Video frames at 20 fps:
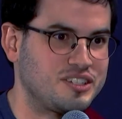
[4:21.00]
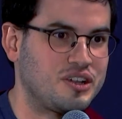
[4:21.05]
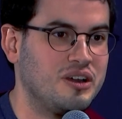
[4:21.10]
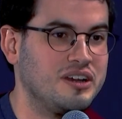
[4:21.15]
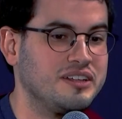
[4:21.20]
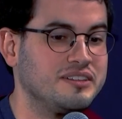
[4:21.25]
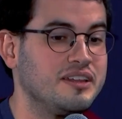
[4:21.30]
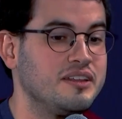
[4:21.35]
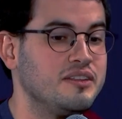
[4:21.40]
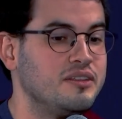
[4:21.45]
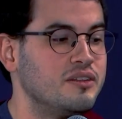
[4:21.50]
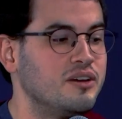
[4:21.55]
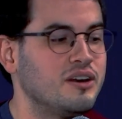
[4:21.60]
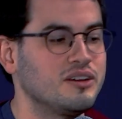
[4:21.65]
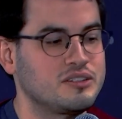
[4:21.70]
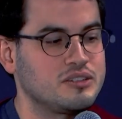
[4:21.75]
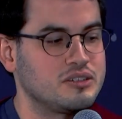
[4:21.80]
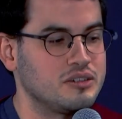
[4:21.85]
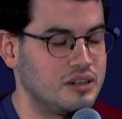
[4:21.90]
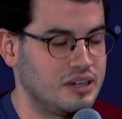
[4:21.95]
call it the
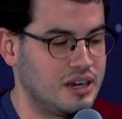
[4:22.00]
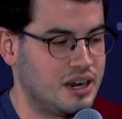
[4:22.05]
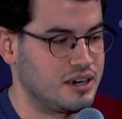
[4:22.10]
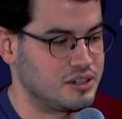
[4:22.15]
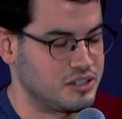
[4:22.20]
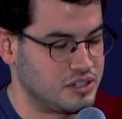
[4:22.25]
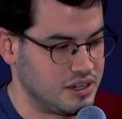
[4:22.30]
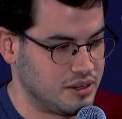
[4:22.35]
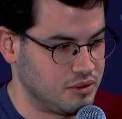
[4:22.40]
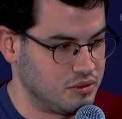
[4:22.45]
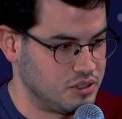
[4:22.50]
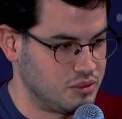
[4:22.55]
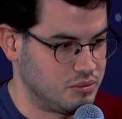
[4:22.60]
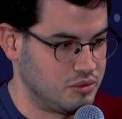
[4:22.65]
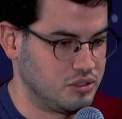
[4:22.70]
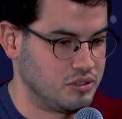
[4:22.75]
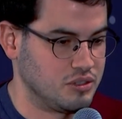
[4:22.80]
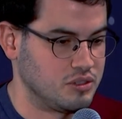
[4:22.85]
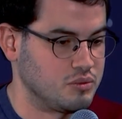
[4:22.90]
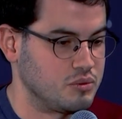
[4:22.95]
not so large language
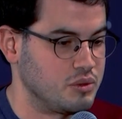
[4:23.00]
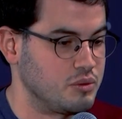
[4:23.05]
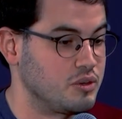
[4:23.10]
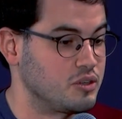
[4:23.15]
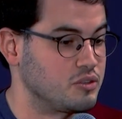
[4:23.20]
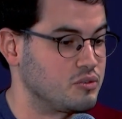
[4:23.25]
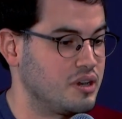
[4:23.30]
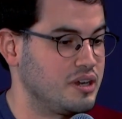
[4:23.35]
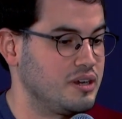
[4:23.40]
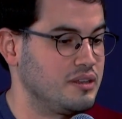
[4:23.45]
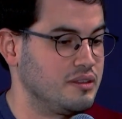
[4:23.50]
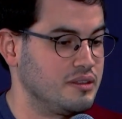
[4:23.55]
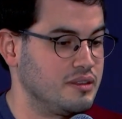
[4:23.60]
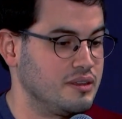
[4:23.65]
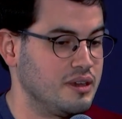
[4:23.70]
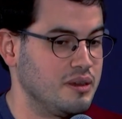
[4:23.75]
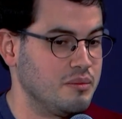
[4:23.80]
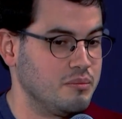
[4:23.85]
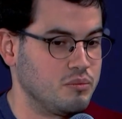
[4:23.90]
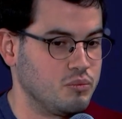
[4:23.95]
models. We were training
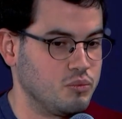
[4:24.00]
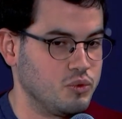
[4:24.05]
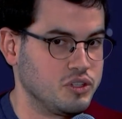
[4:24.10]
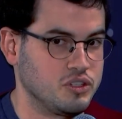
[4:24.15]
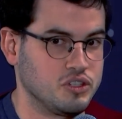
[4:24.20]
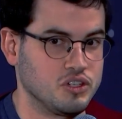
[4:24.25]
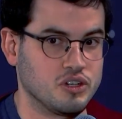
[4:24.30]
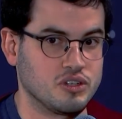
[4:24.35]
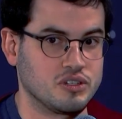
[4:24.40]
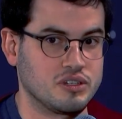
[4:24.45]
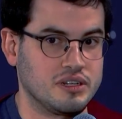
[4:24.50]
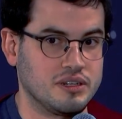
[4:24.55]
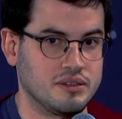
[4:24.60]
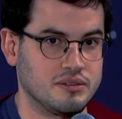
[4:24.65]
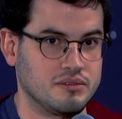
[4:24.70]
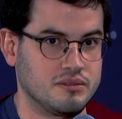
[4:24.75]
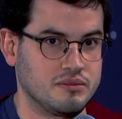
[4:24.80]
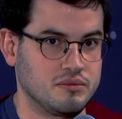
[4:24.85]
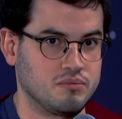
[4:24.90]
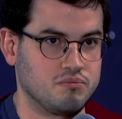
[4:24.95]
them with just
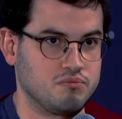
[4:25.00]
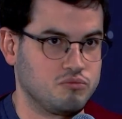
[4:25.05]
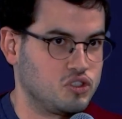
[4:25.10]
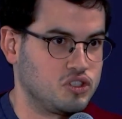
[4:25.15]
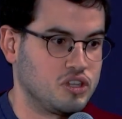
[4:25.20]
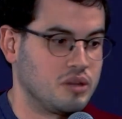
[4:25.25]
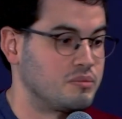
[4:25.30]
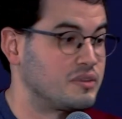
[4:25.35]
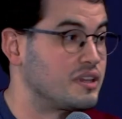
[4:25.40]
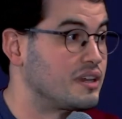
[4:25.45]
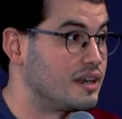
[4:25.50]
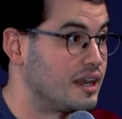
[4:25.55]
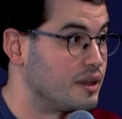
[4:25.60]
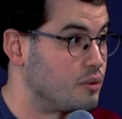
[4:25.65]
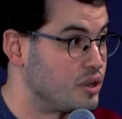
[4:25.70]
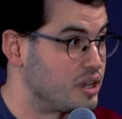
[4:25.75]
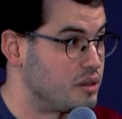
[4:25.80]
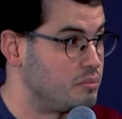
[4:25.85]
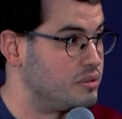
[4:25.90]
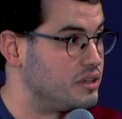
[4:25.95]
something like
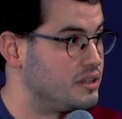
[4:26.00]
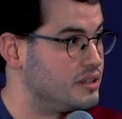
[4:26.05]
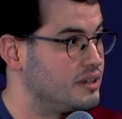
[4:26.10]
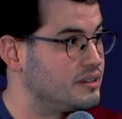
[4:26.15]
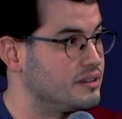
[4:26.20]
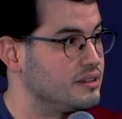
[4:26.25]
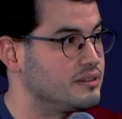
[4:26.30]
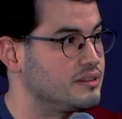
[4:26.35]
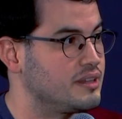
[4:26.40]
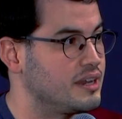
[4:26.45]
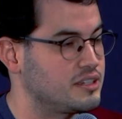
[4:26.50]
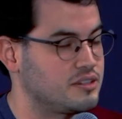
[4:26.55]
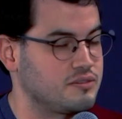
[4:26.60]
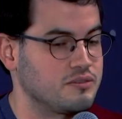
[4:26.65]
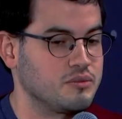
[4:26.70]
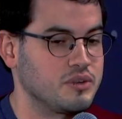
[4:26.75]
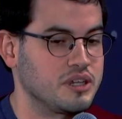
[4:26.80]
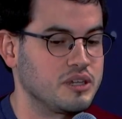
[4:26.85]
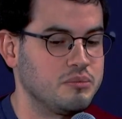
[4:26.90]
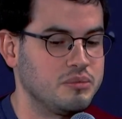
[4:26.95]
Wikipedia, the text
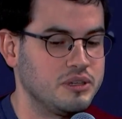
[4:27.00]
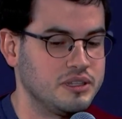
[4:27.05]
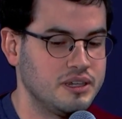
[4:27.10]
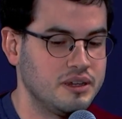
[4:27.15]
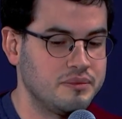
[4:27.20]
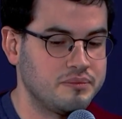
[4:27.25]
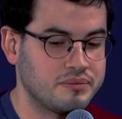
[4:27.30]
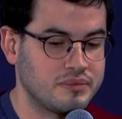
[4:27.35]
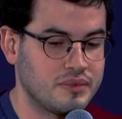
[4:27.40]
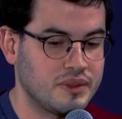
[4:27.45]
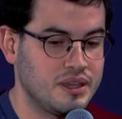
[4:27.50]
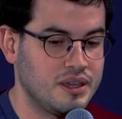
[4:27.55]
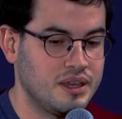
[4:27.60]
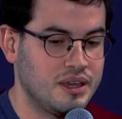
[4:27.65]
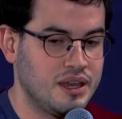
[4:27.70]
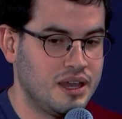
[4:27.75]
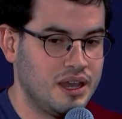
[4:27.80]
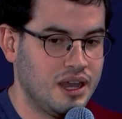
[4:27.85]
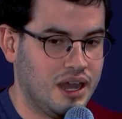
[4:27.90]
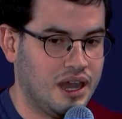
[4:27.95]
from Wikipedia.
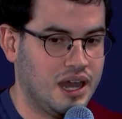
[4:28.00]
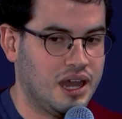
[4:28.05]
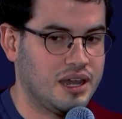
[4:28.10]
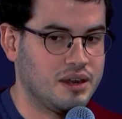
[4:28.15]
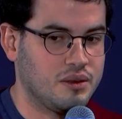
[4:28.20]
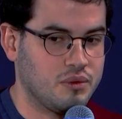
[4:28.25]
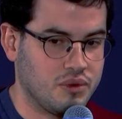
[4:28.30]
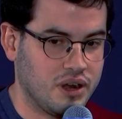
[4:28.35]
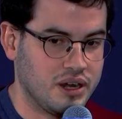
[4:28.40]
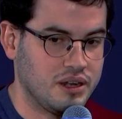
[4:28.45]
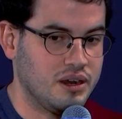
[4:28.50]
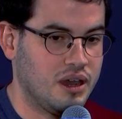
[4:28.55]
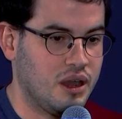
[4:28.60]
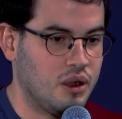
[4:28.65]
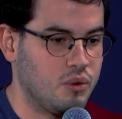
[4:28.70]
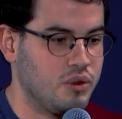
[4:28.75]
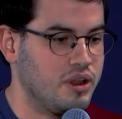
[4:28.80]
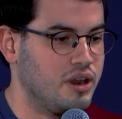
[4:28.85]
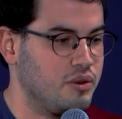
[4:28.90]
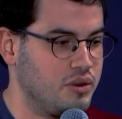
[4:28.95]
And right now
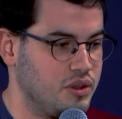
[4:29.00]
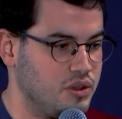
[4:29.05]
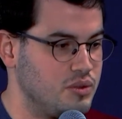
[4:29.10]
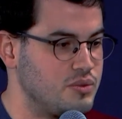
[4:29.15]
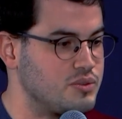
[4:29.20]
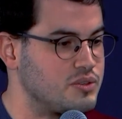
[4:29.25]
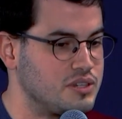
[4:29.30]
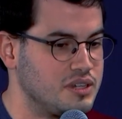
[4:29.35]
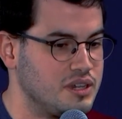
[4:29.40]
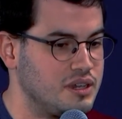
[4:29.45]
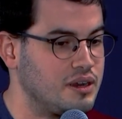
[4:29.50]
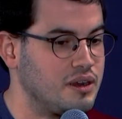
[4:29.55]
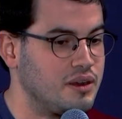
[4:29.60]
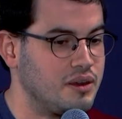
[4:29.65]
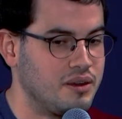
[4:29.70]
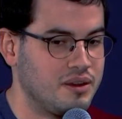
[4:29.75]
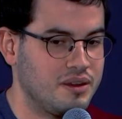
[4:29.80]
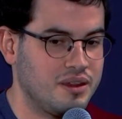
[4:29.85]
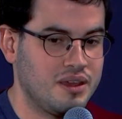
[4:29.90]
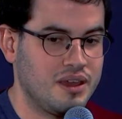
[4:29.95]
we are using
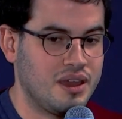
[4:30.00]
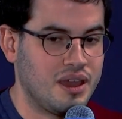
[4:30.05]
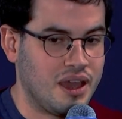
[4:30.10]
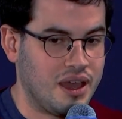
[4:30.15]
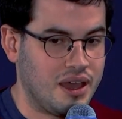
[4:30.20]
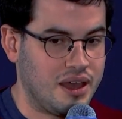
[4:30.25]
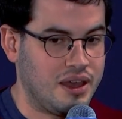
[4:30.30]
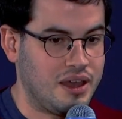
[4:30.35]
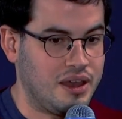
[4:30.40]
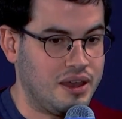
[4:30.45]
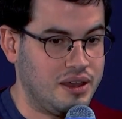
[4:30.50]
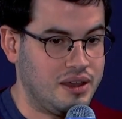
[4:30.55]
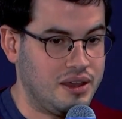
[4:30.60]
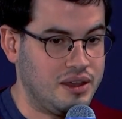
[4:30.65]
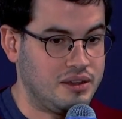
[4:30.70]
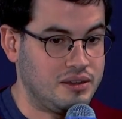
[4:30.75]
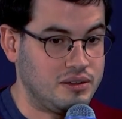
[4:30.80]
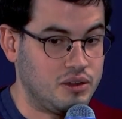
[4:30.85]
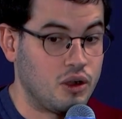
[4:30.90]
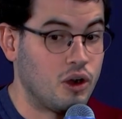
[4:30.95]

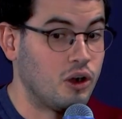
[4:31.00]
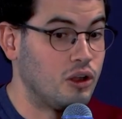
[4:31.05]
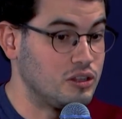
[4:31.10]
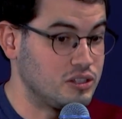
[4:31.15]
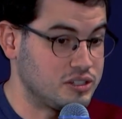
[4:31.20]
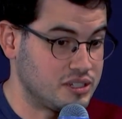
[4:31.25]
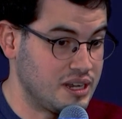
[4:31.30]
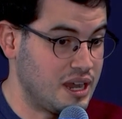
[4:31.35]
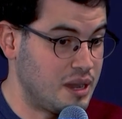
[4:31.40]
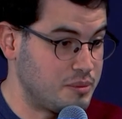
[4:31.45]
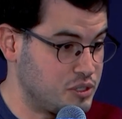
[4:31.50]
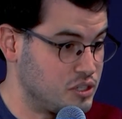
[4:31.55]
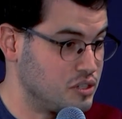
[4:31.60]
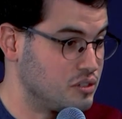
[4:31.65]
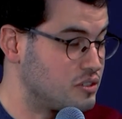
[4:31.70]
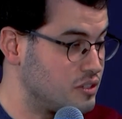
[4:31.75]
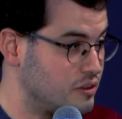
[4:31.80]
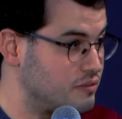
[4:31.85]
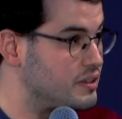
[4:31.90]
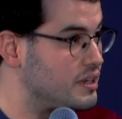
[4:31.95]
whole
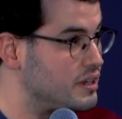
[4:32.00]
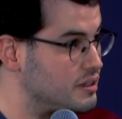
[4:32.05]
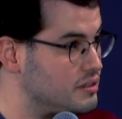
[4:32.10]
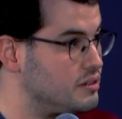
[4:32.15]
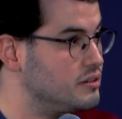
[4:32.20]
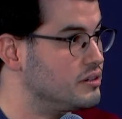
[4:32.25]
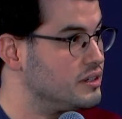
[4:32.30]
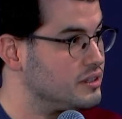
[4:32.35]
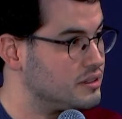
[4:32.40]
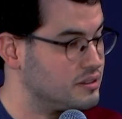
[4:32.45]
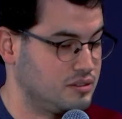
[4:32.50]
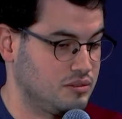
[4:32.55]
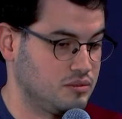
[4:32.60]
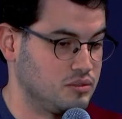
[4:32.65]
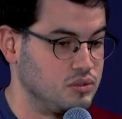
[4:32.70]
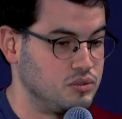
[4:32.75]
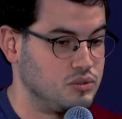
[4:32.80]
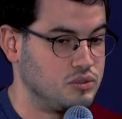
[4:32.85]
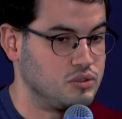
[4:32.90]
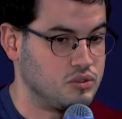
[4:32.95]
snapshots of the internet
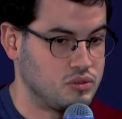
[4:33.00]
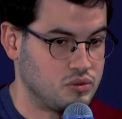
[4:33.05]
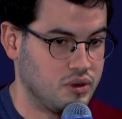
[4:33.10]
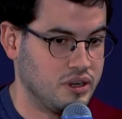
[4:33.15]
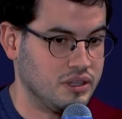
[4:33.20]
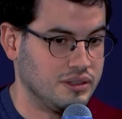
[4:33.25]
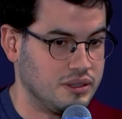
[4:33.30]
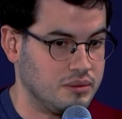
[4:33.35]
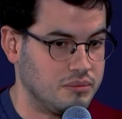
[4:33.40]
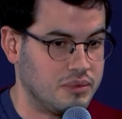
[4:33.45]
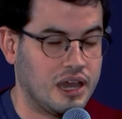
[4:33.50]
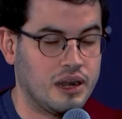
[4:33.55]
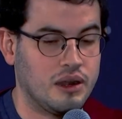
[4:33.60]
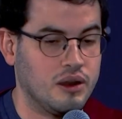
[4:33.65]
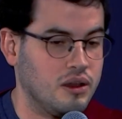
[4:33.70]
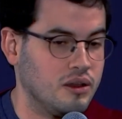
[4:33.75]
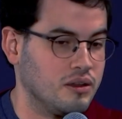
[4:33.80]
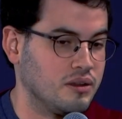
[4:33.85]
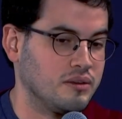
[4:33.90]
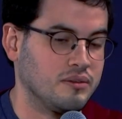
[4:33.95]
to train them
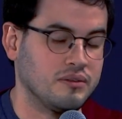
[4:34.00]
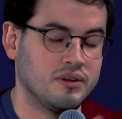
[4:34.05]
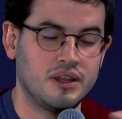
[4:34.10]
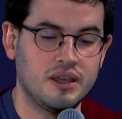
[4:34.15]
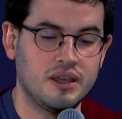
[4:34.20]
along